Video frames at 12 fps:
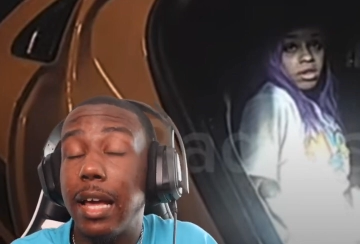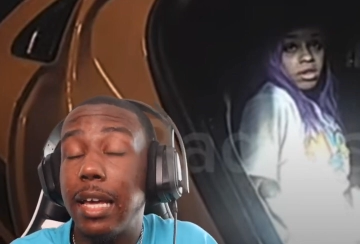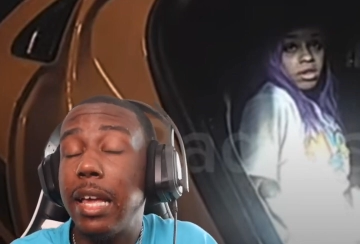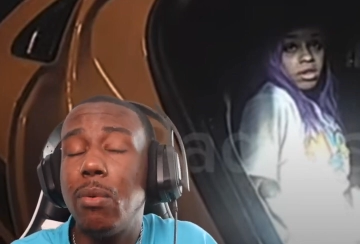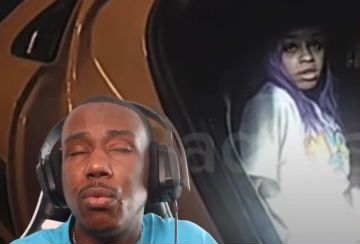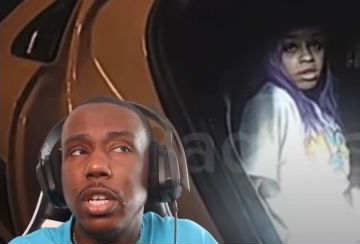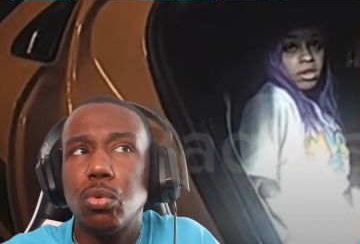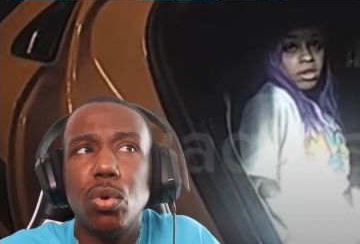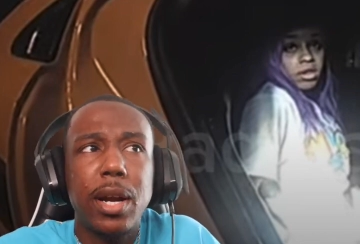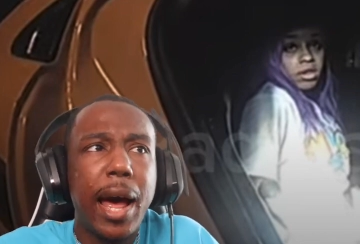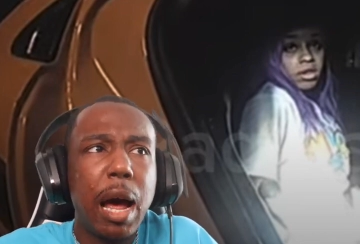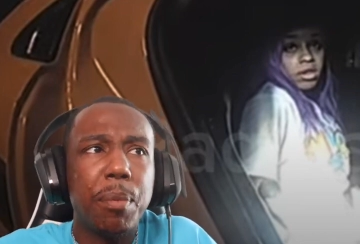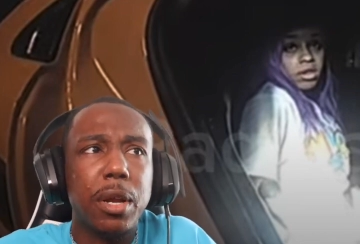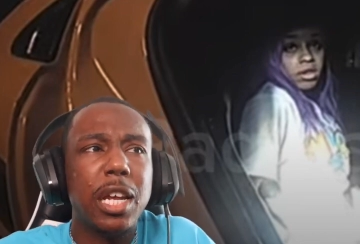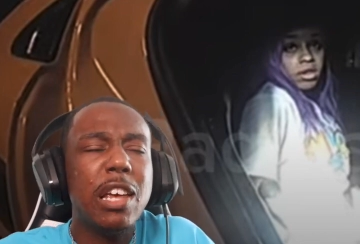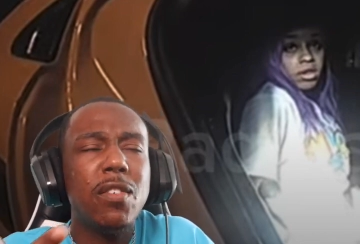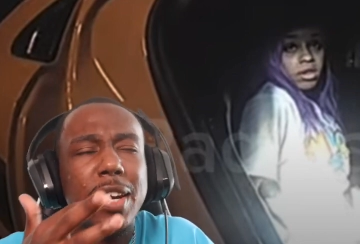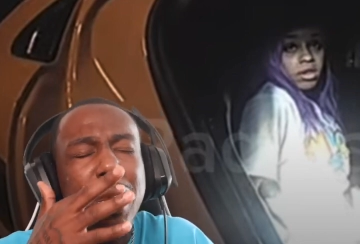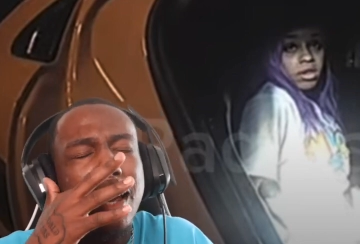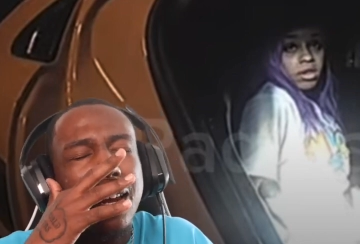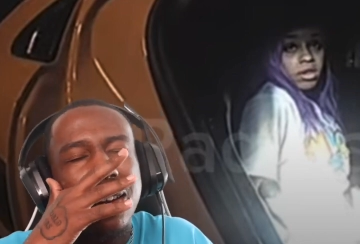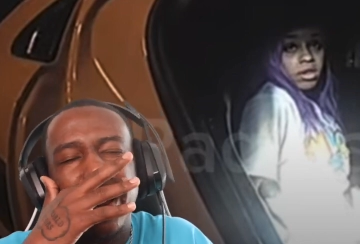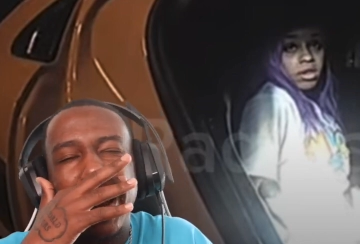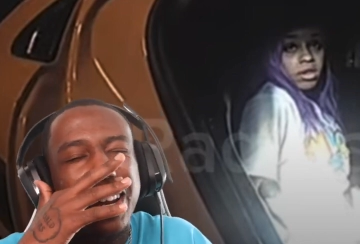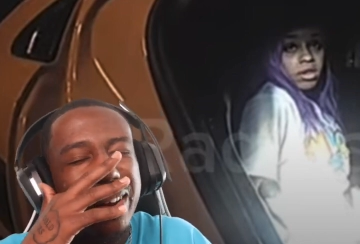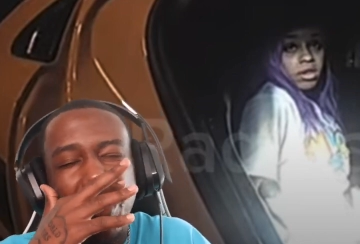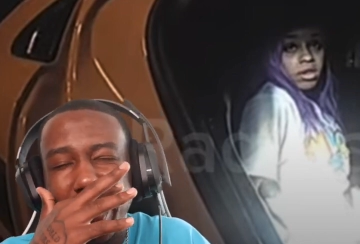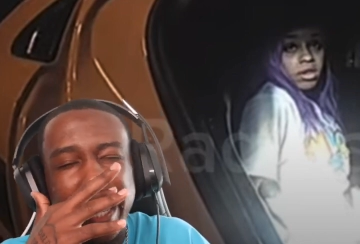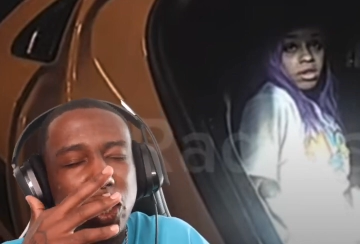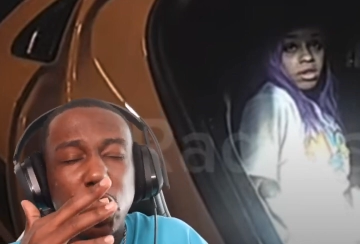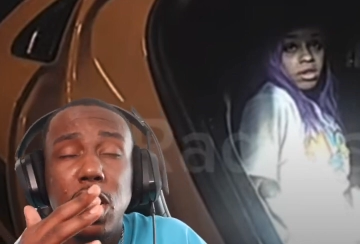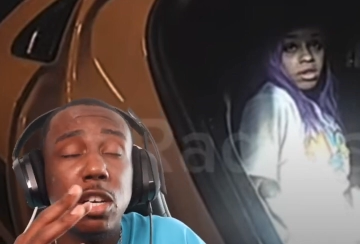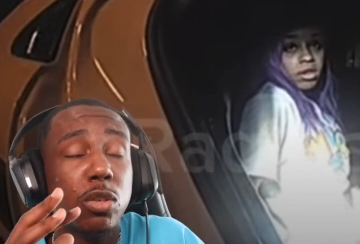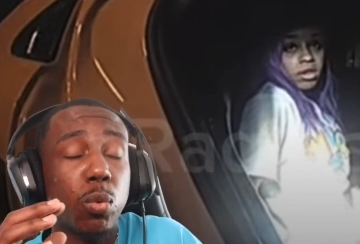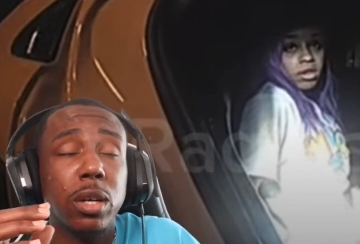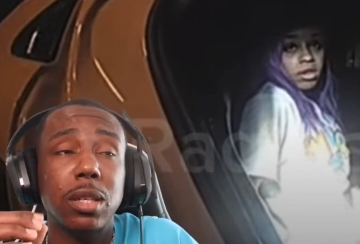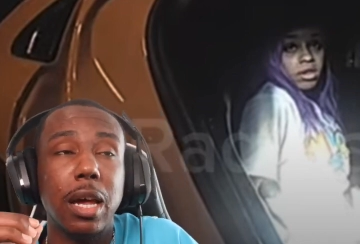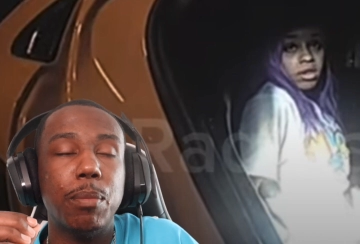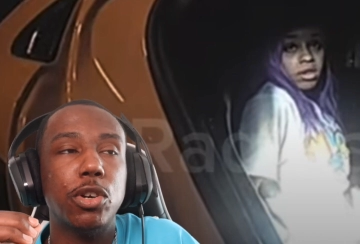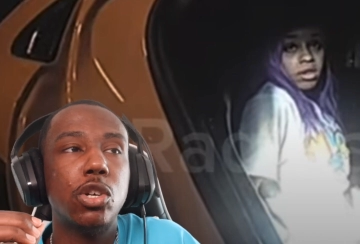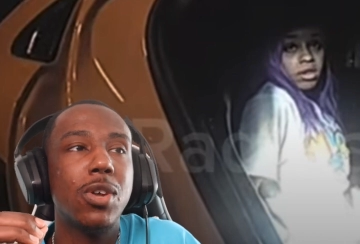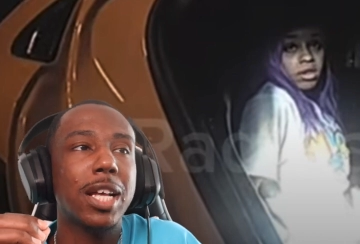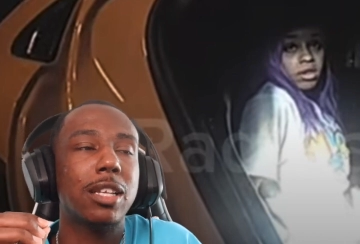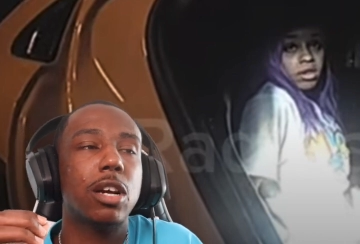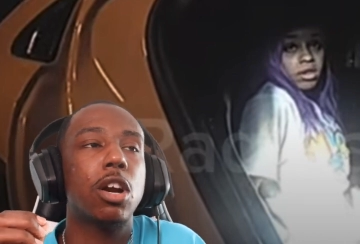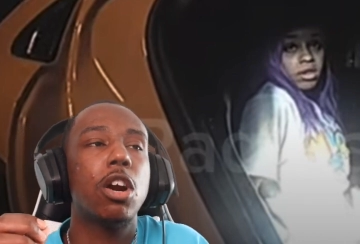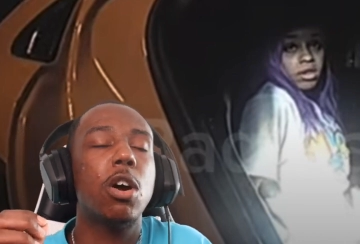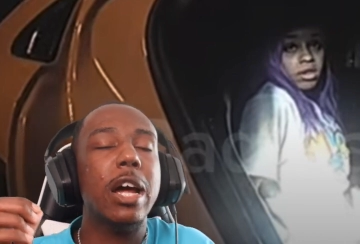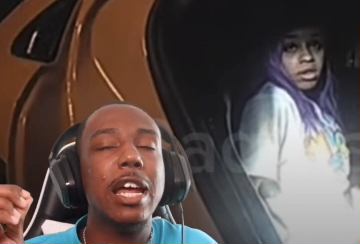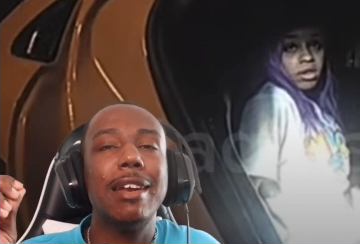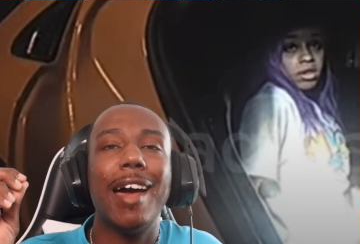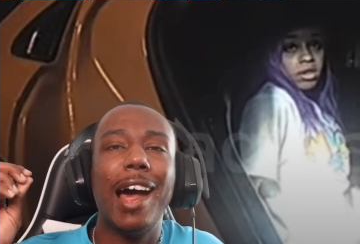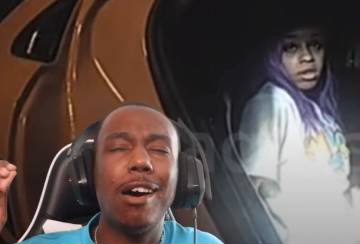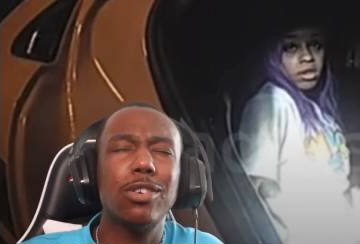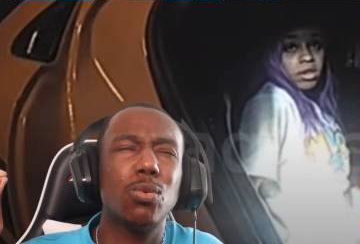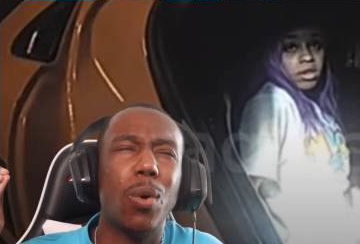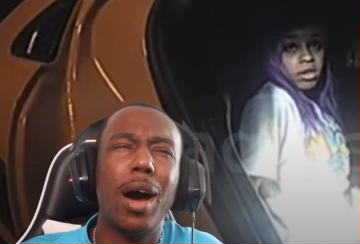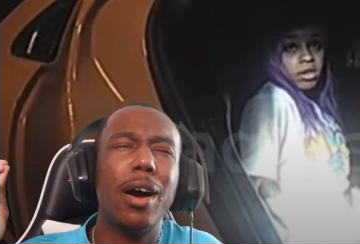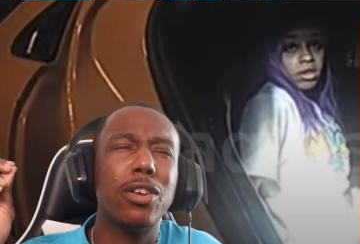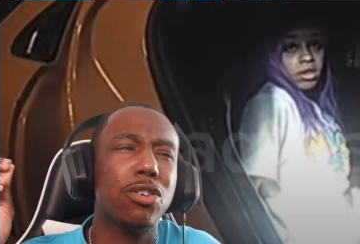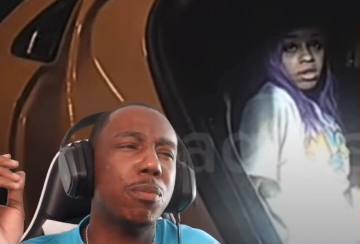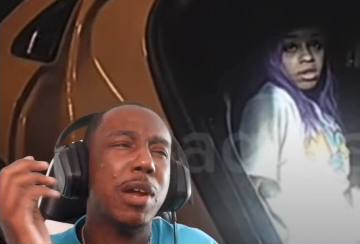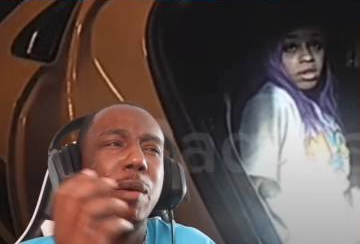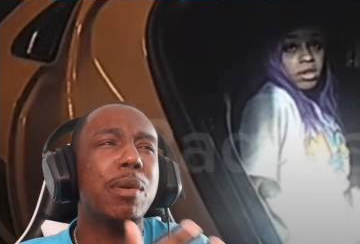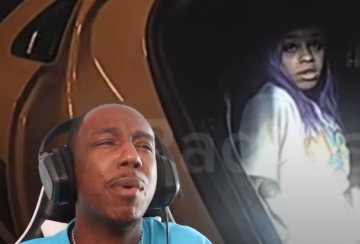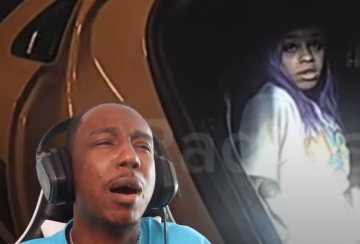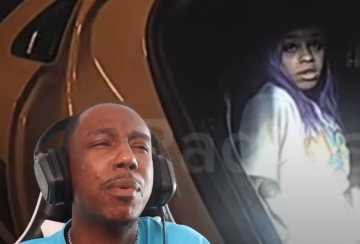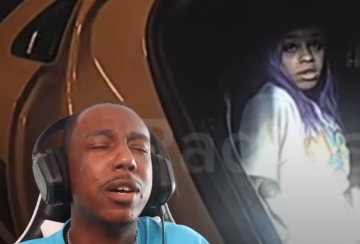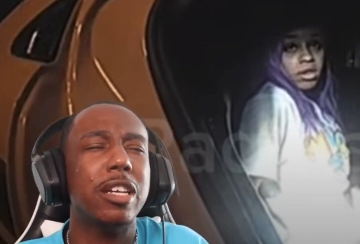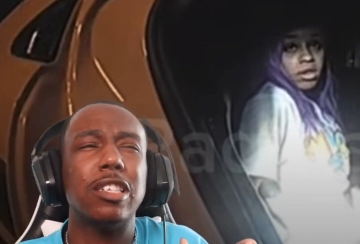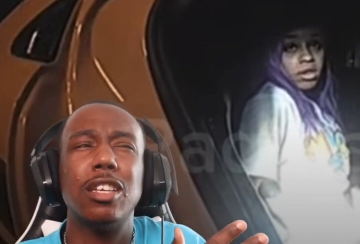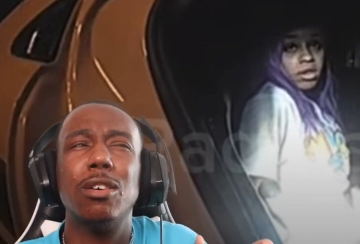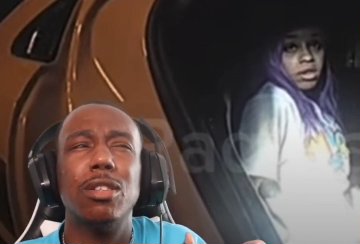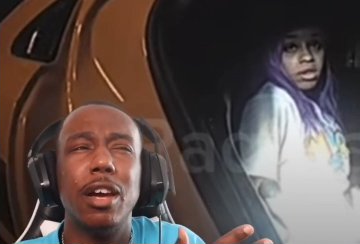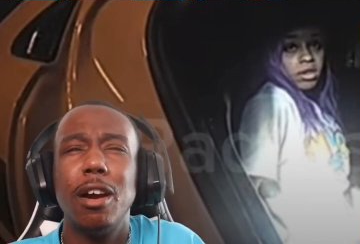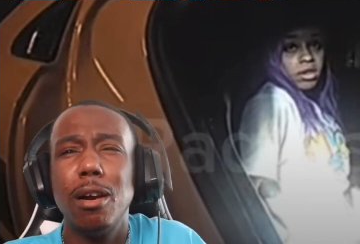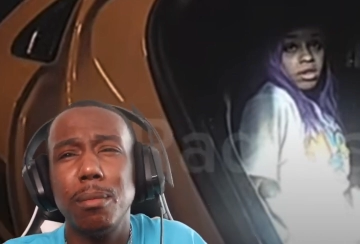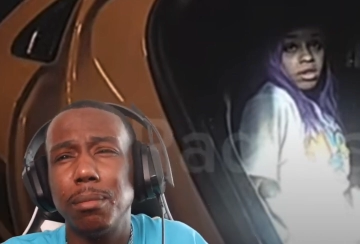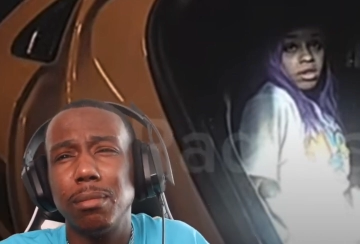Speaker 1: he this wouldn't happen. Even then, like okay, cheating is one thing, but you got the girl in the house while your baby mama is still there.